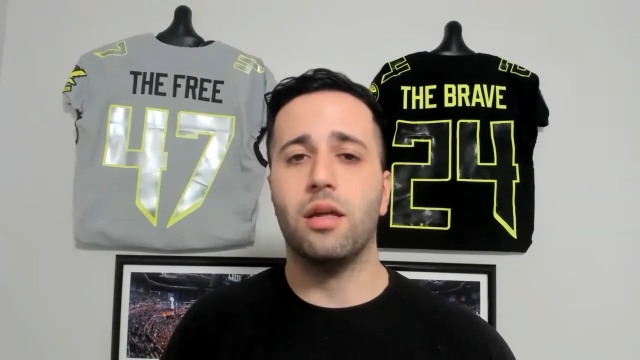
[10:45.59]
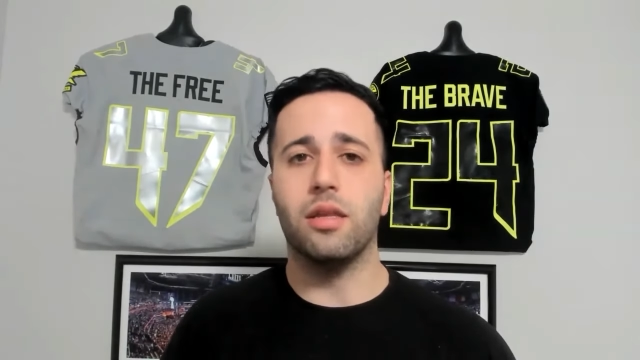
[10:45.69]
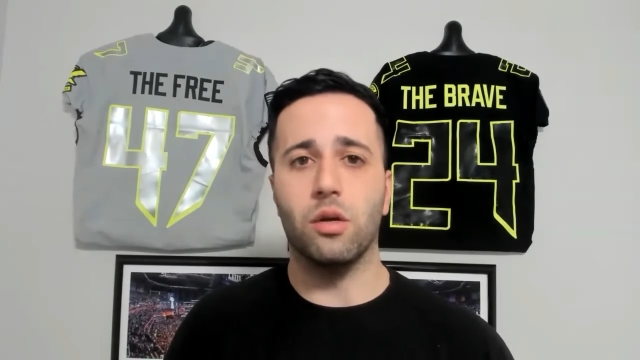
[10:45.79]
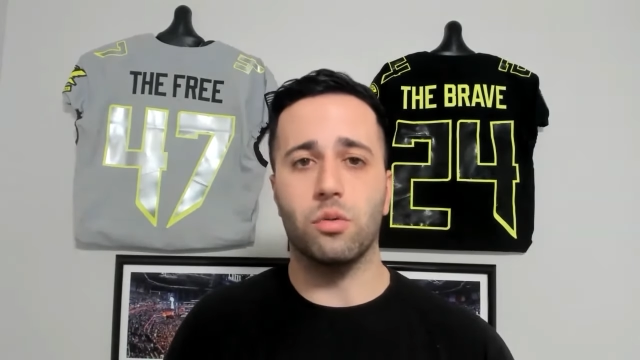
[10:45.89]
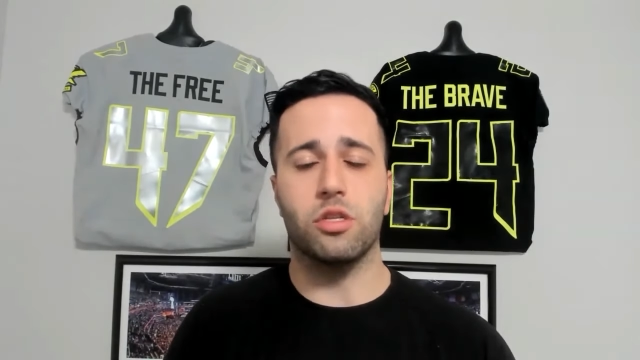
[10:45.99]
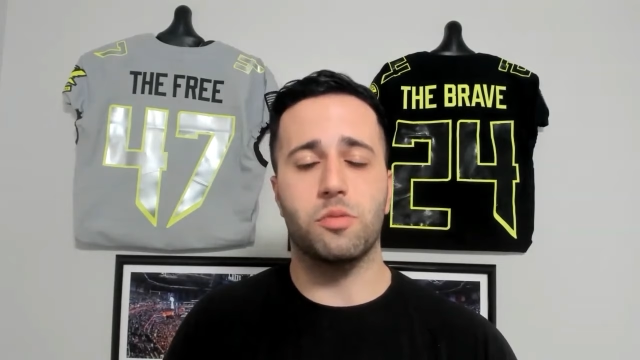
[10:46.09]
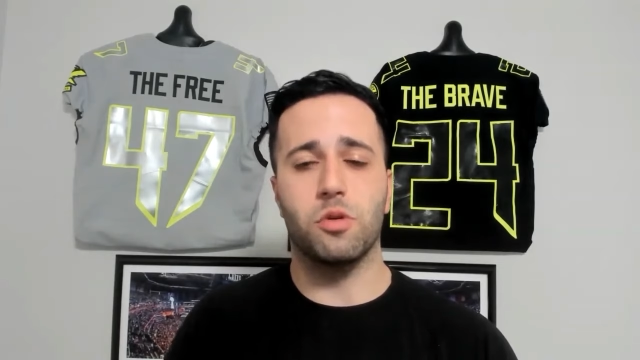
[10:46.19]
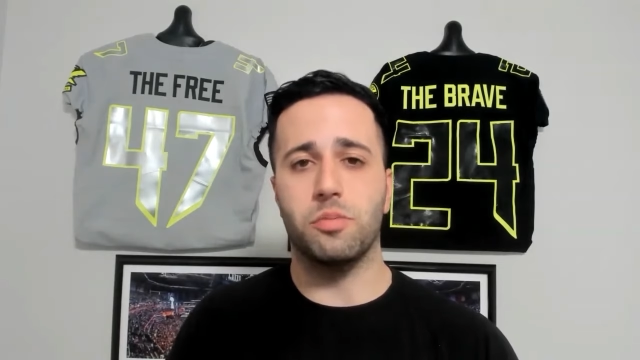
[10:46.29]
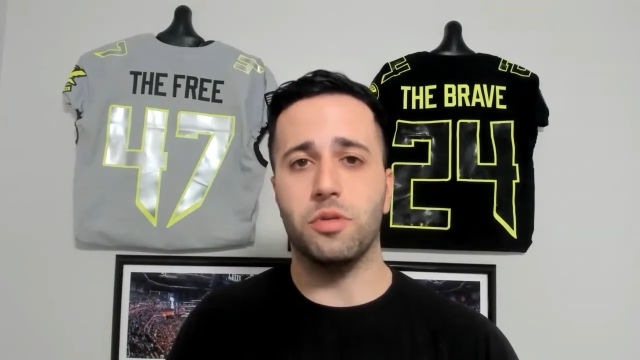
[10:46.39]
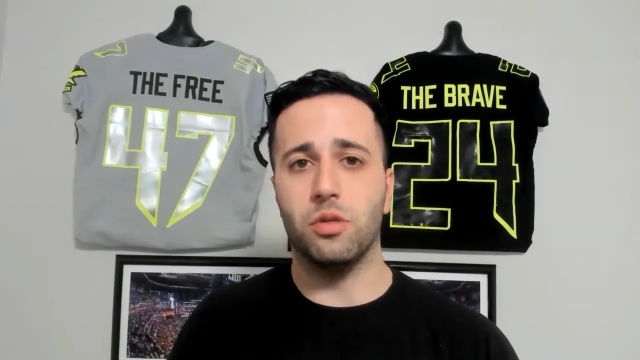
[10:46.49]
They know what they're
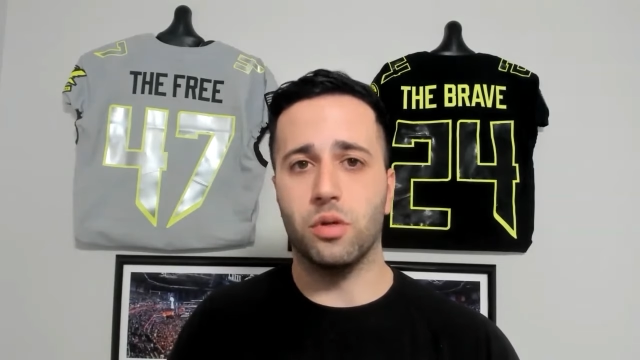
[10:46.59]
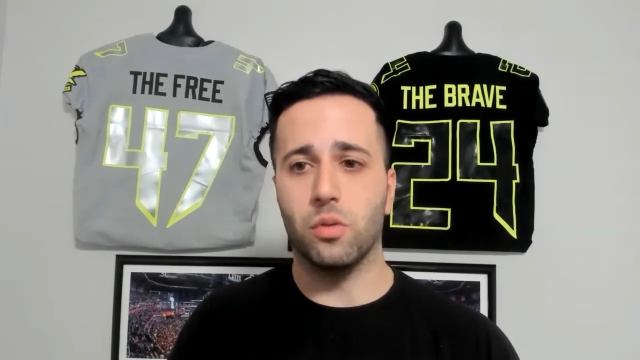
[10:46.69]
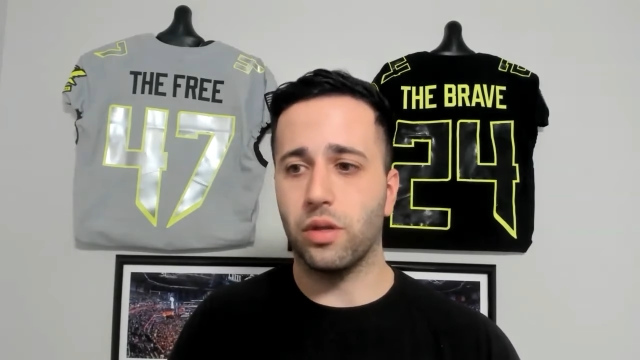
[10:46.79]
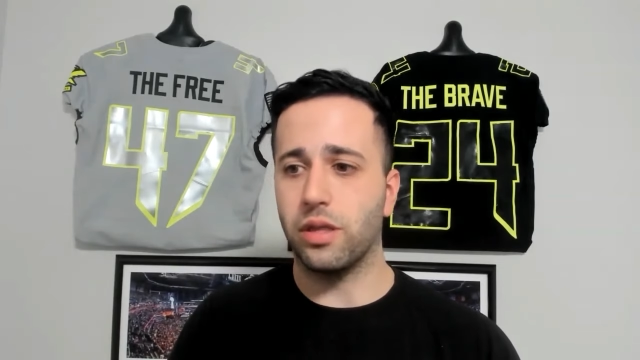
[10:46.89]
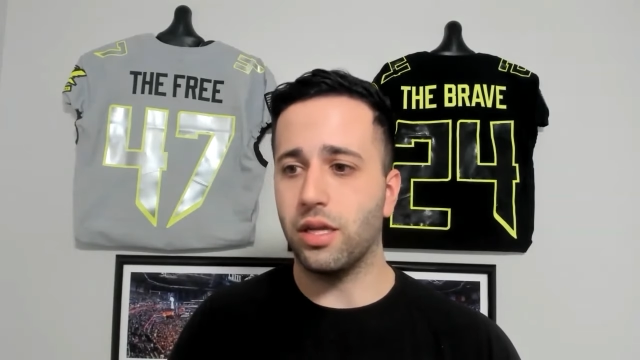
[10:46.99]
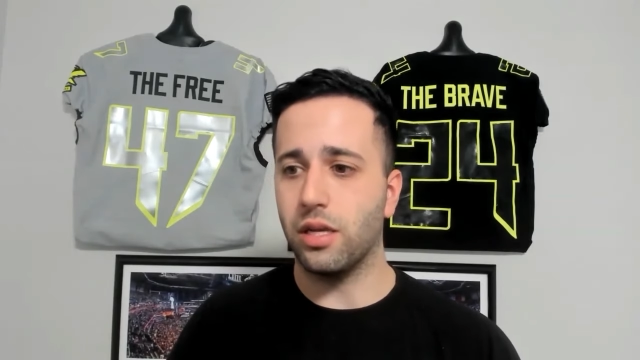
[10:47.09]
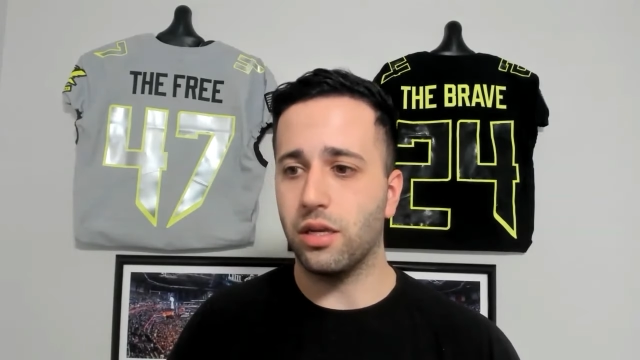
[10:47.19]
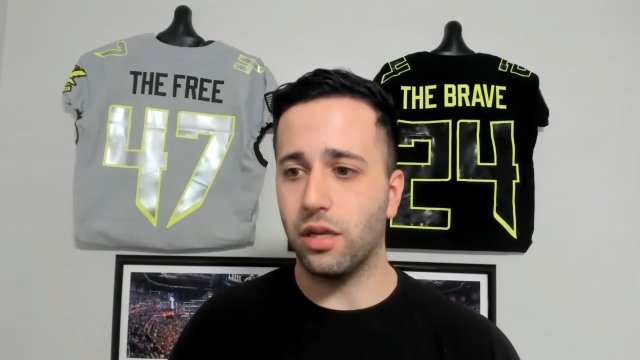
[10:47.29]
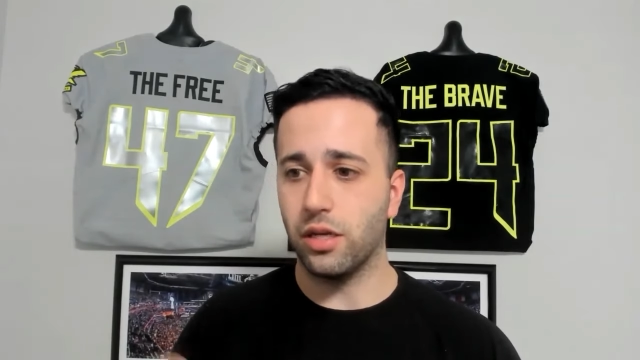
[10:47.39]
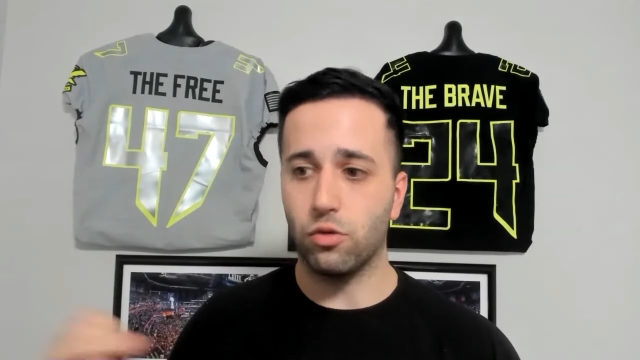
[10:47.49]
supposed to be doing within
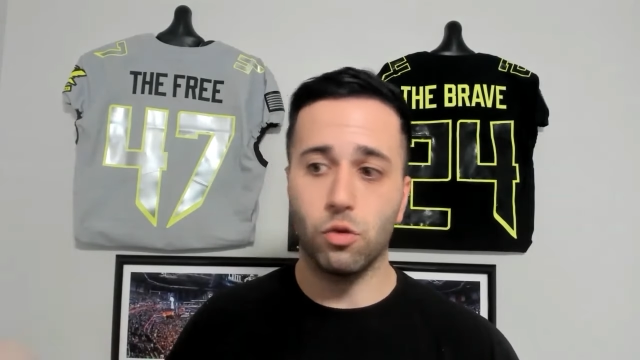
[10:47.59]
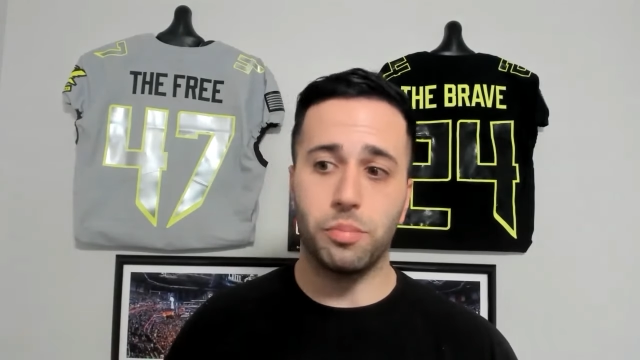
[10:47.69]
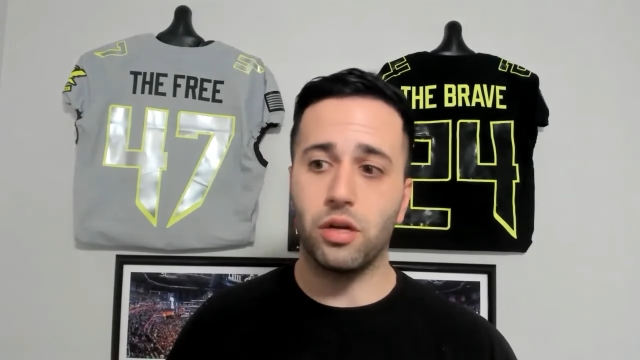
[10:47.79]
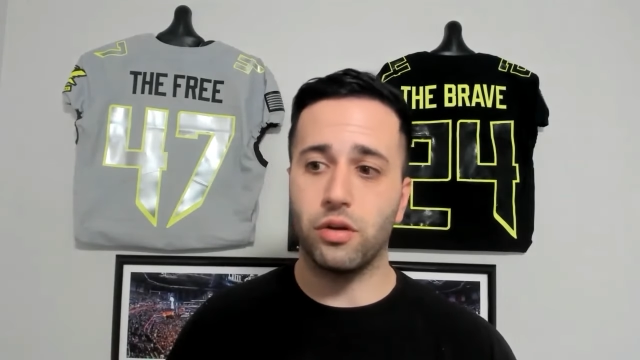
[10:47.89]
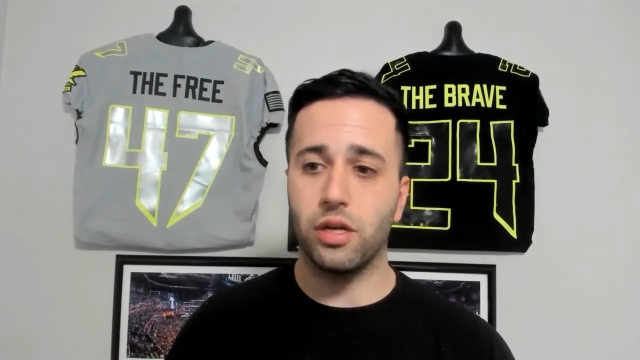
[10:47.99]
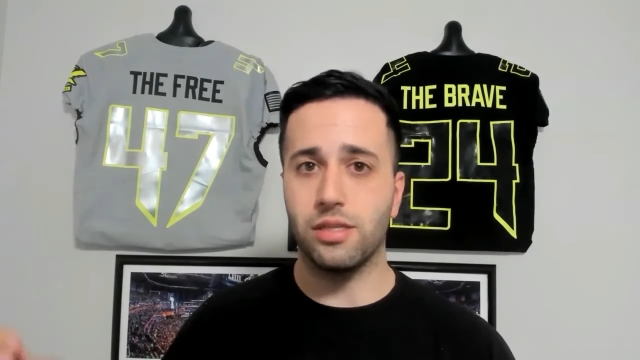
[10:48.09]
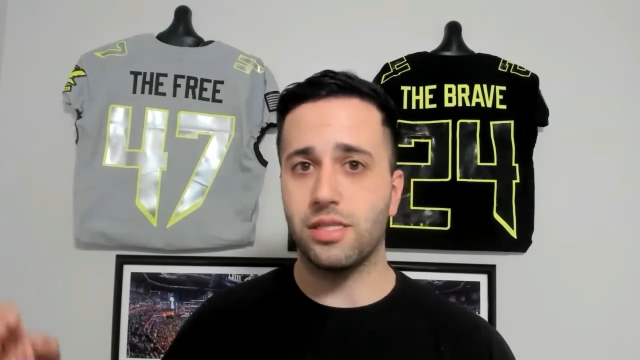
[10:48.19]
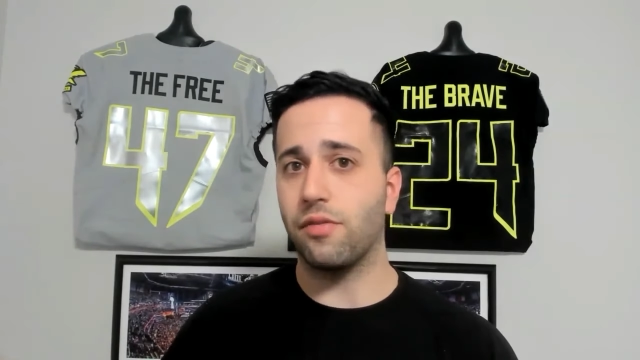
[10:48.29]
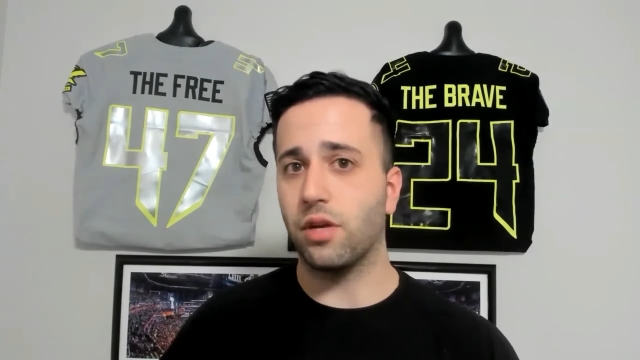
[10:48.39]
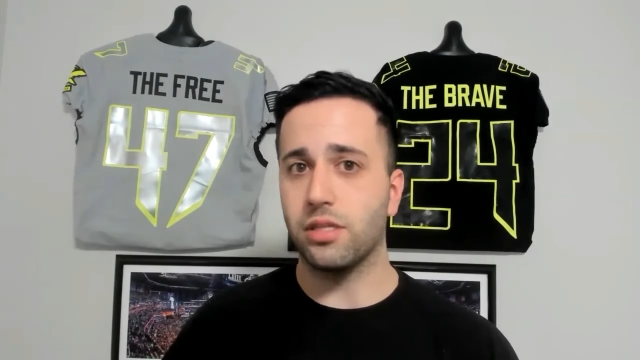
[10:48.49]
a group period, a
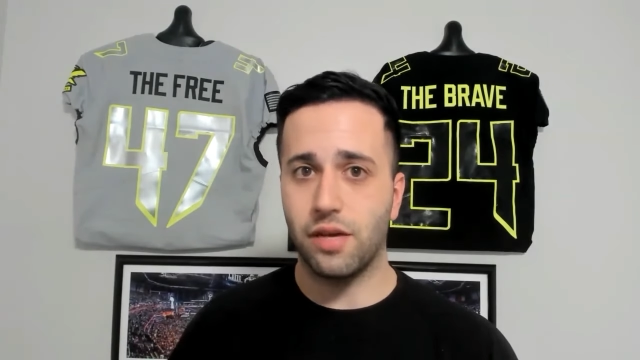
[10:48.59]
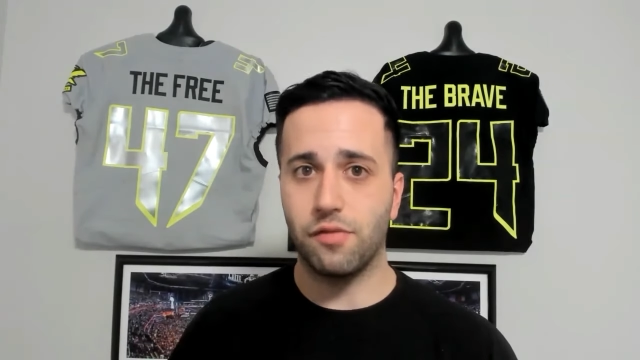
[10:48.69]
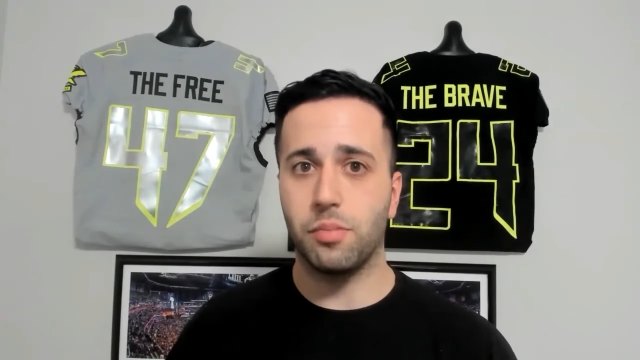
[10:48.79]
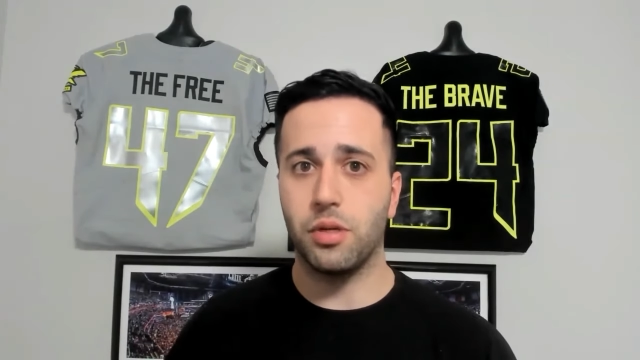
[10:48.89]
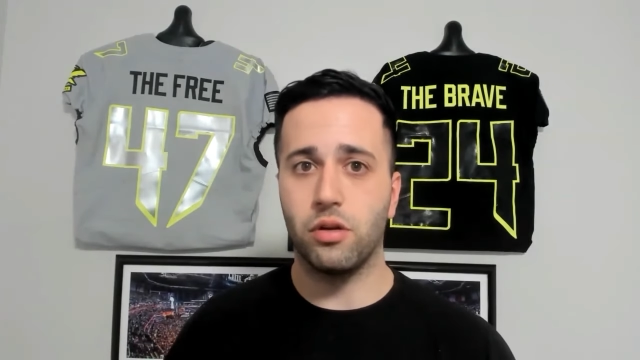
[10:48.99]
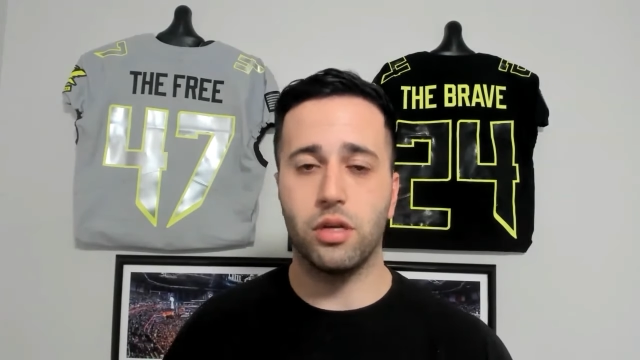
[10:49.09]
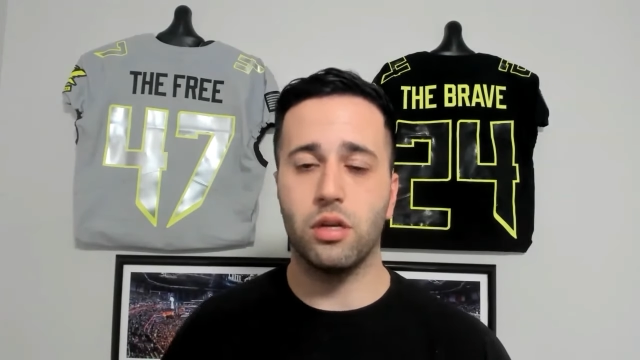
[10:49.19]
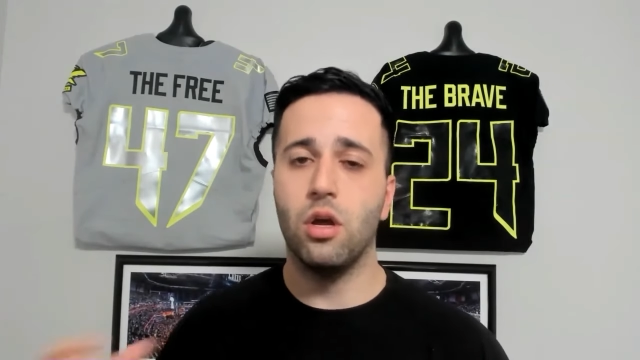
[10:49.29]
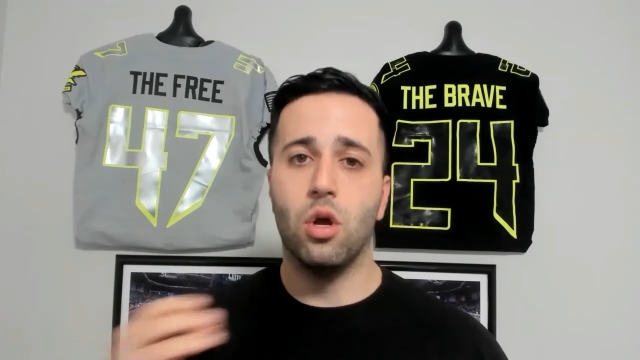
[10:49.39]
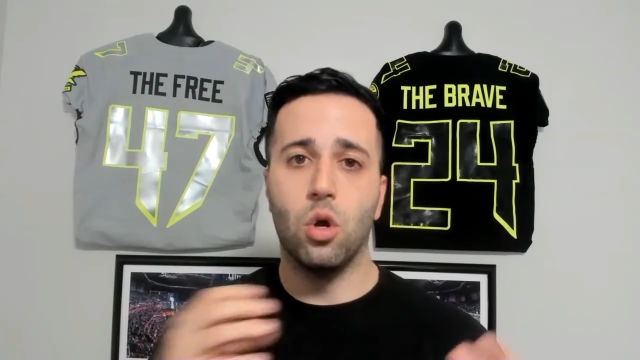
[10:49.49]
7-on-7 period,